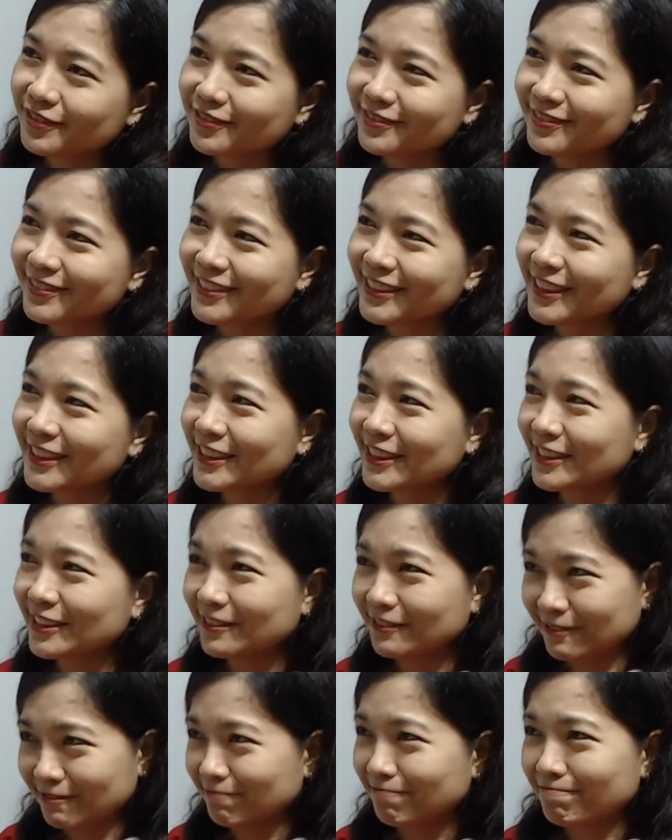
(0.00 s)
this
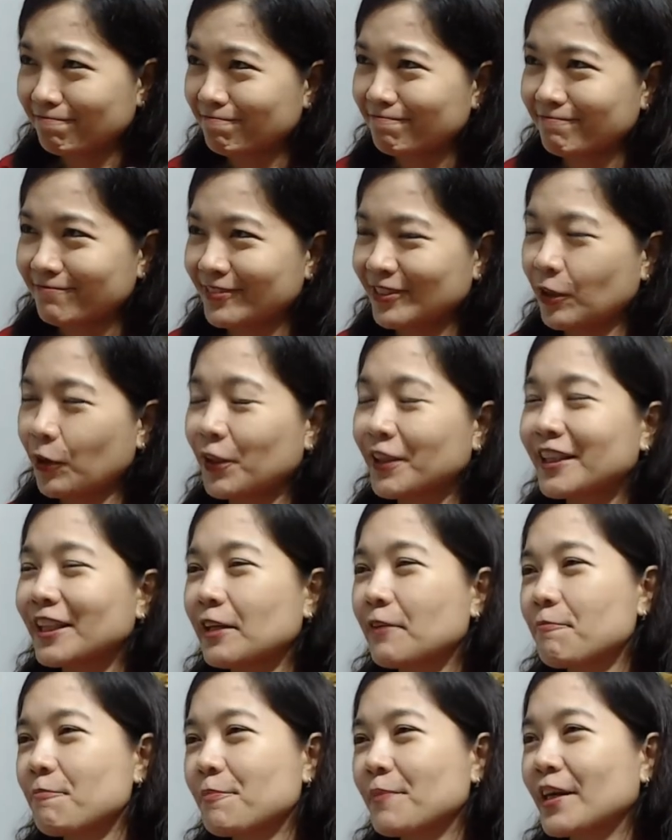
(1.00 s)

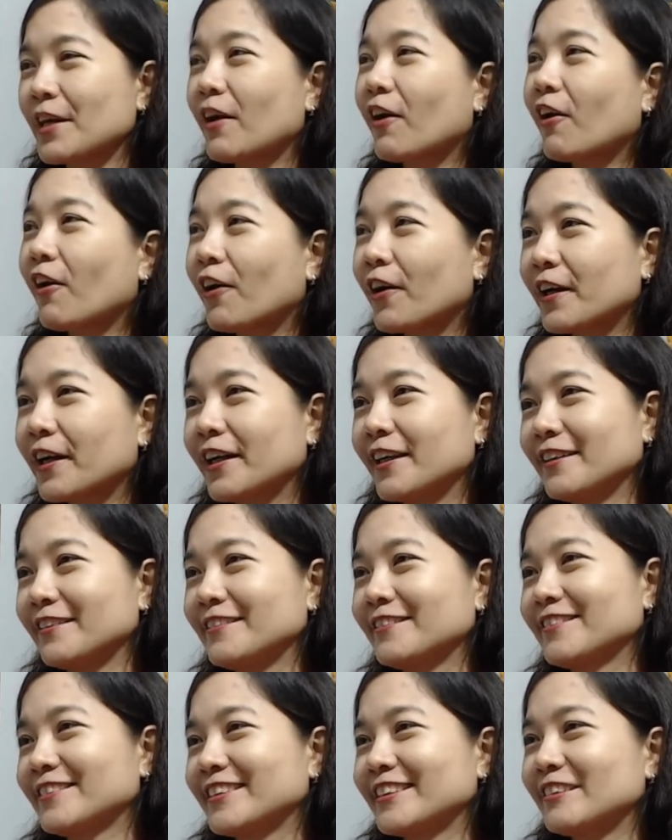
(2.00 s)
konting P R
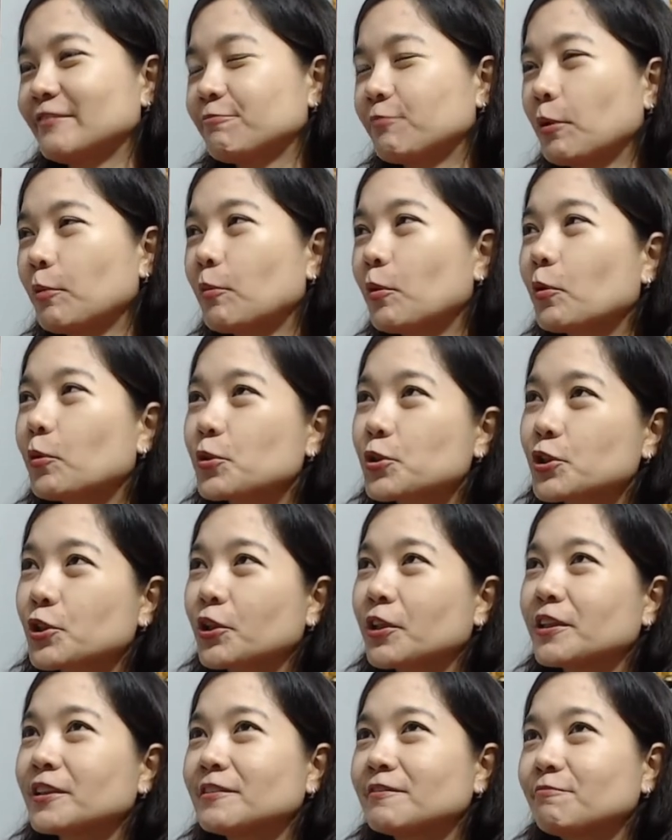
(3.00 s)
and
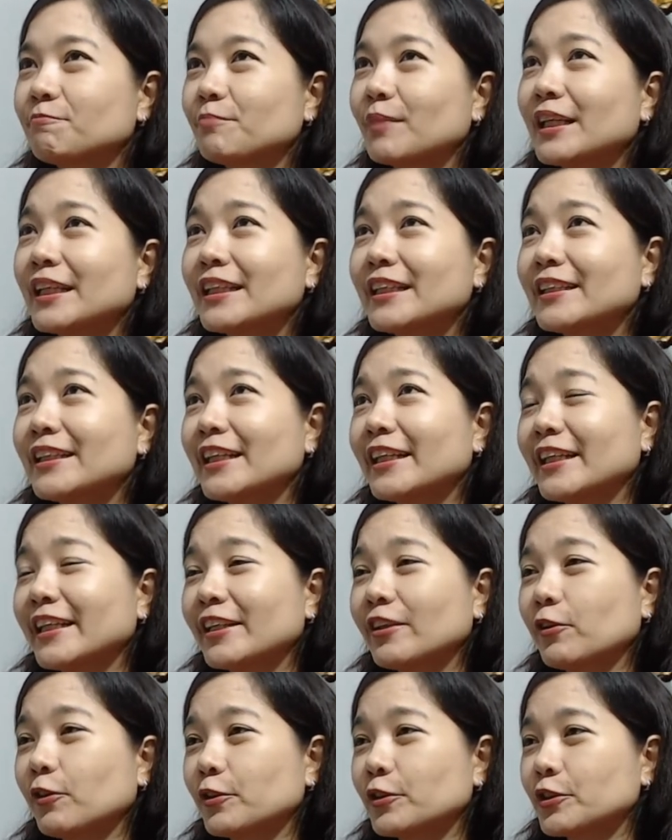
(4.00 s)
promotion para they
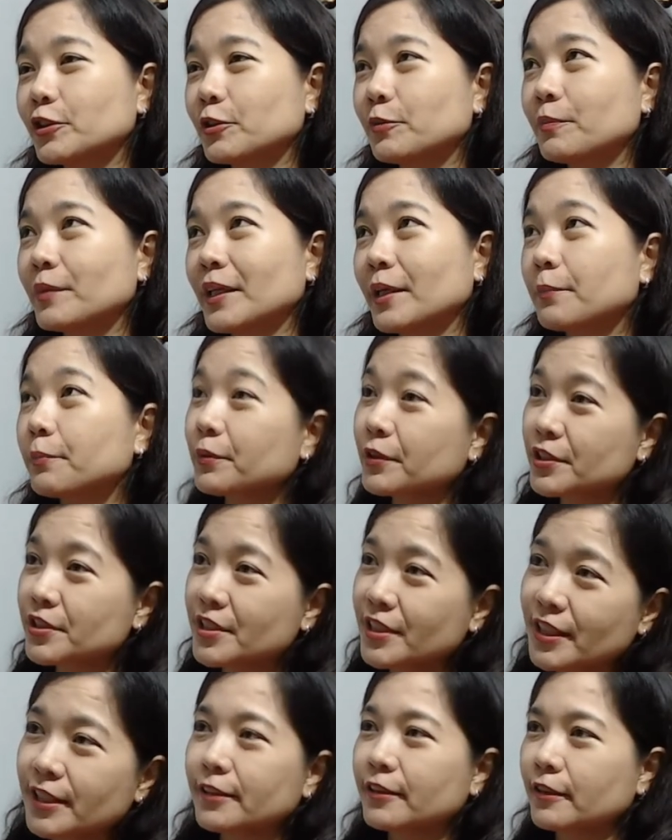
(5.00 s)
can also be
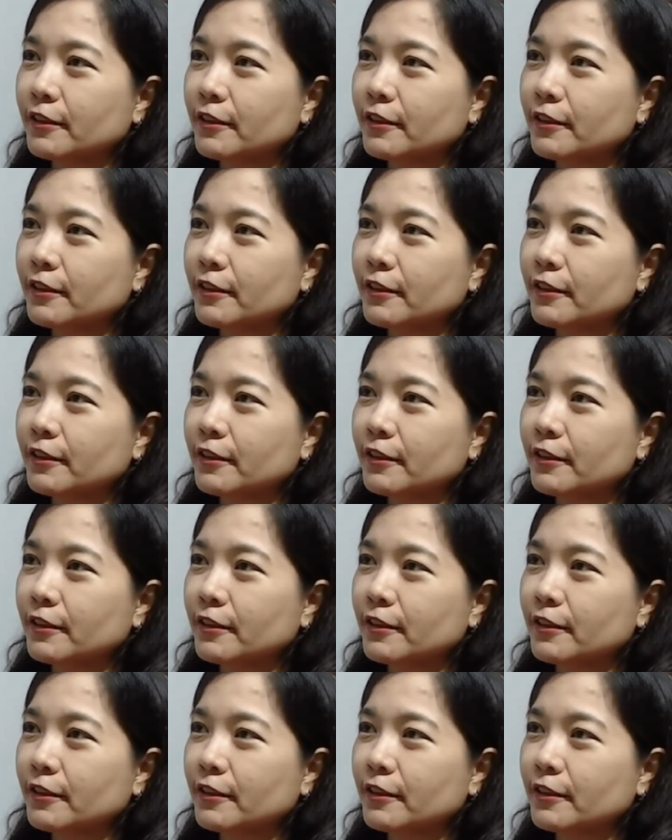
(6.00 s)
appreciated